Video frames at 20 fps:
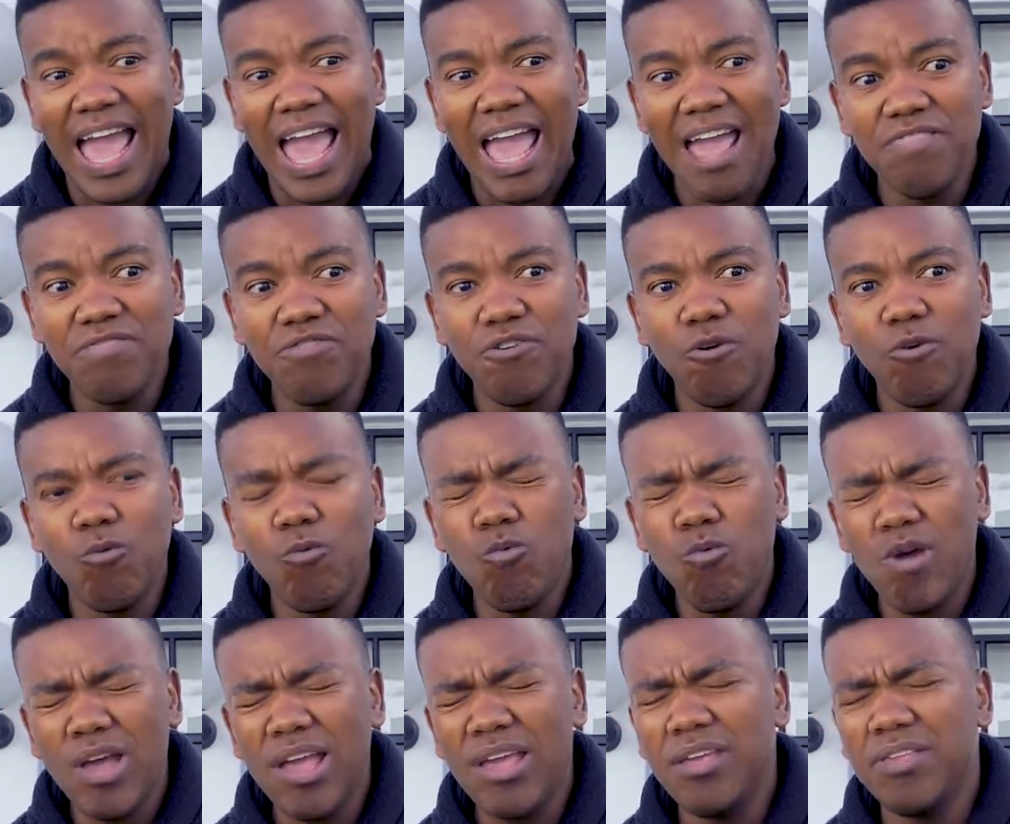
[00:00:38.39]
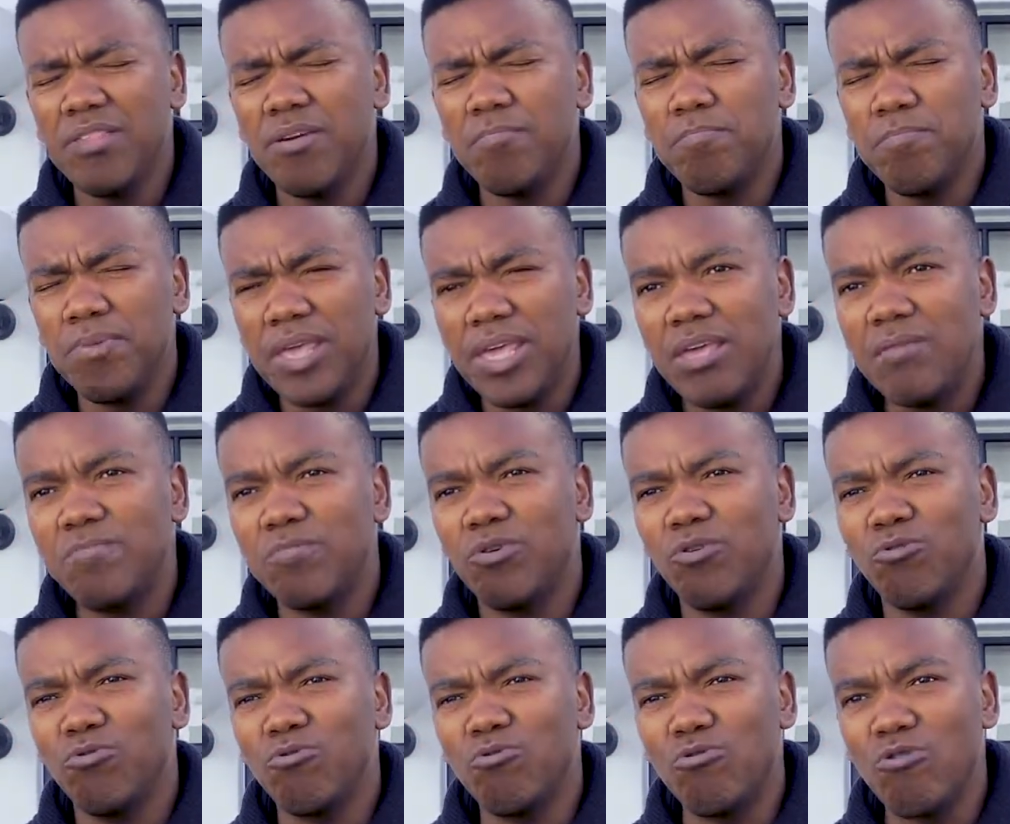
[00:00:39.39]
And the way the
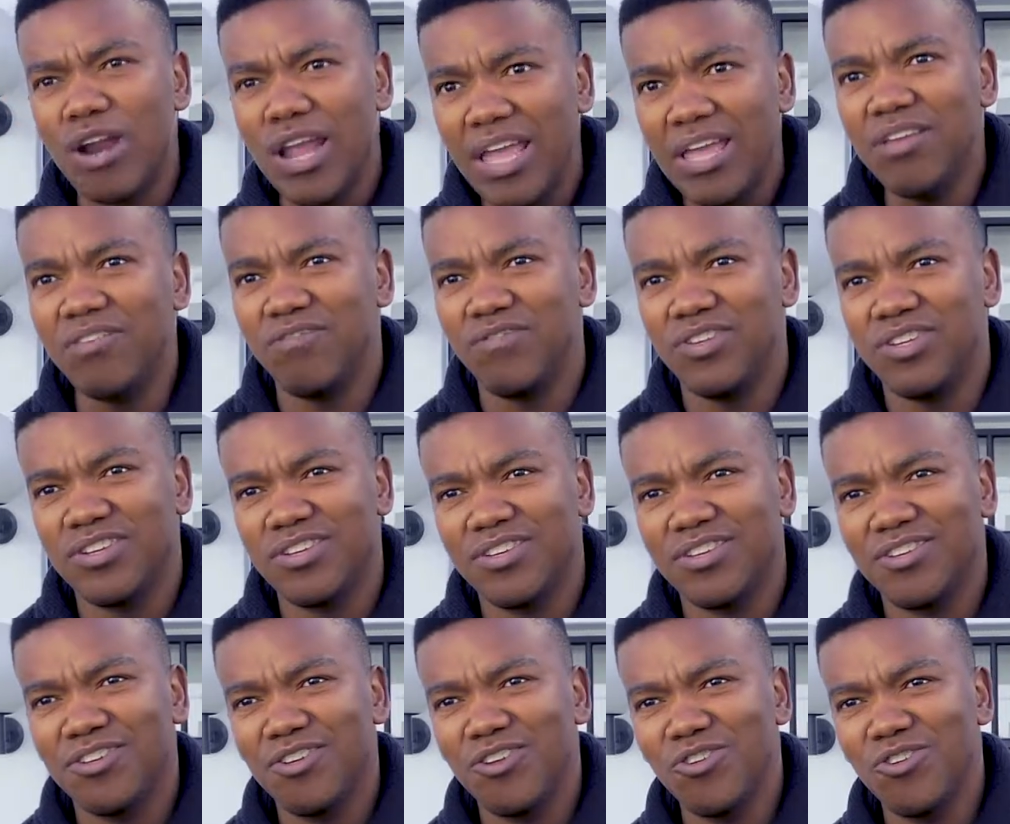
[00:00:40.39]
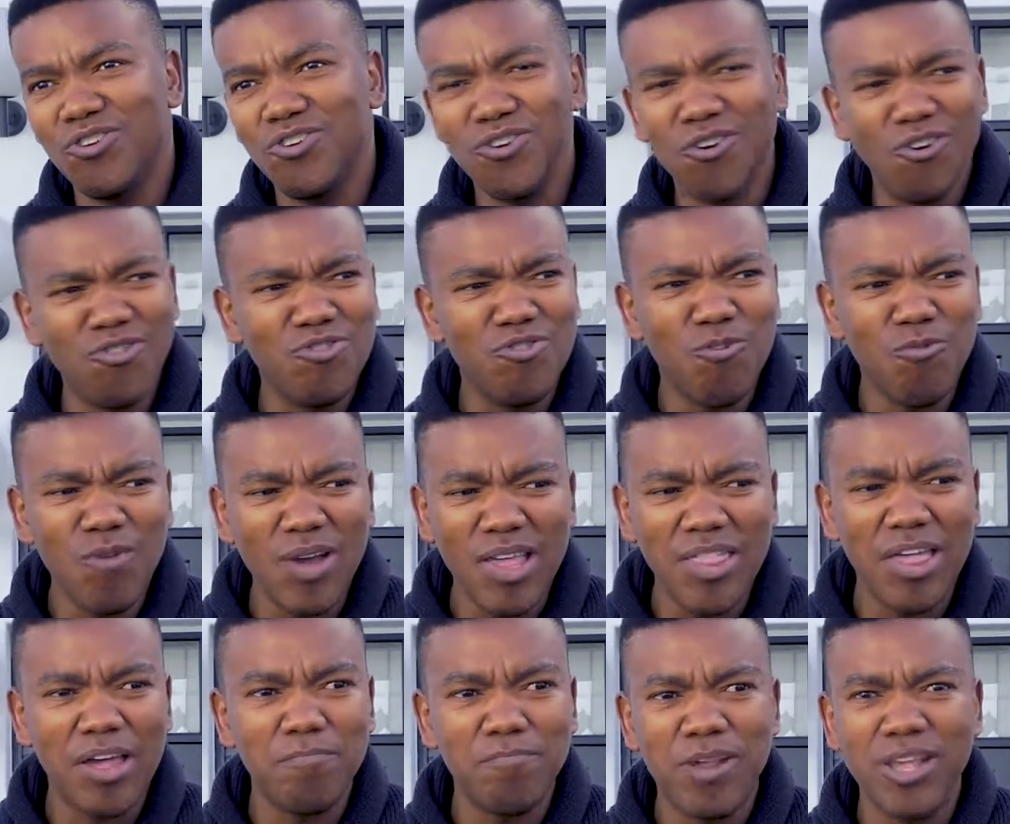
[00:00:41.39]
people raved, you know, the way
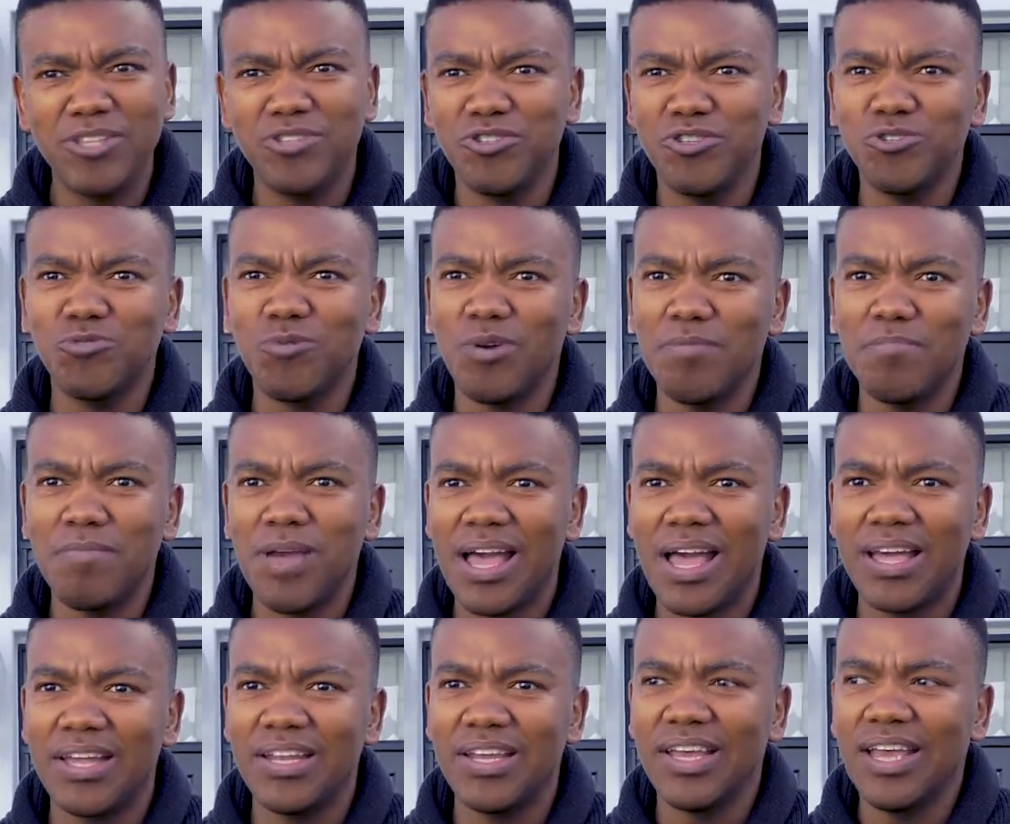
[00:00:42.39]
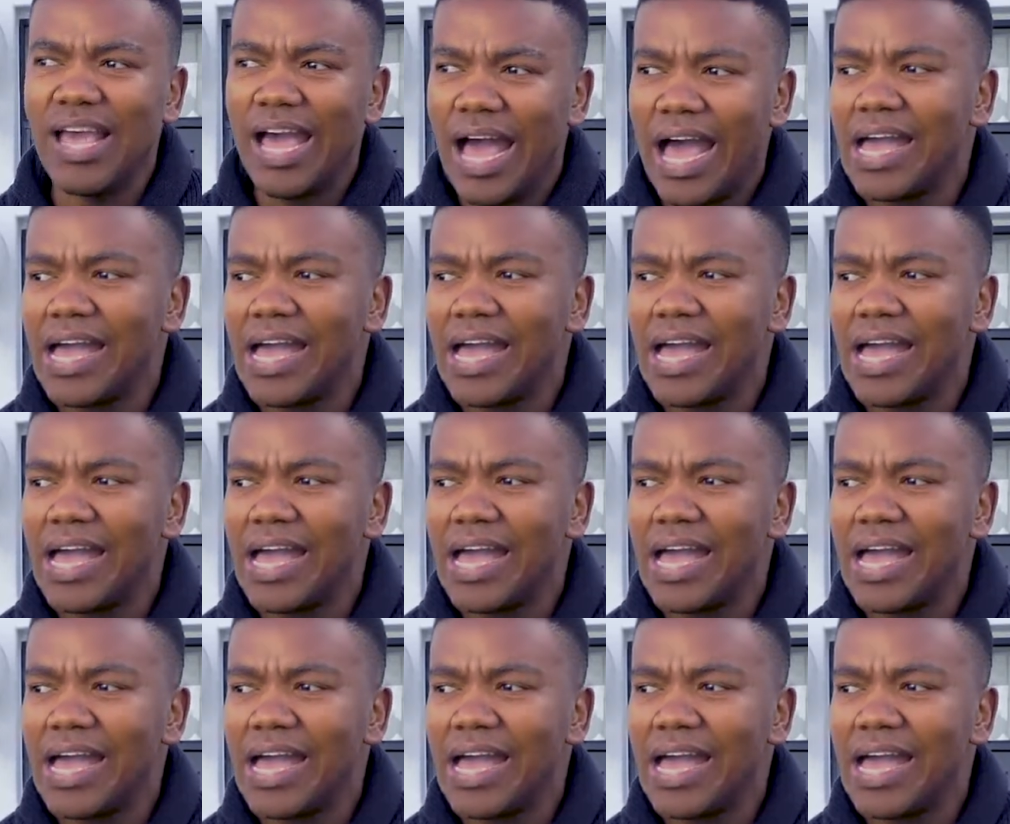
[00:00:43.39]
that place just went mad.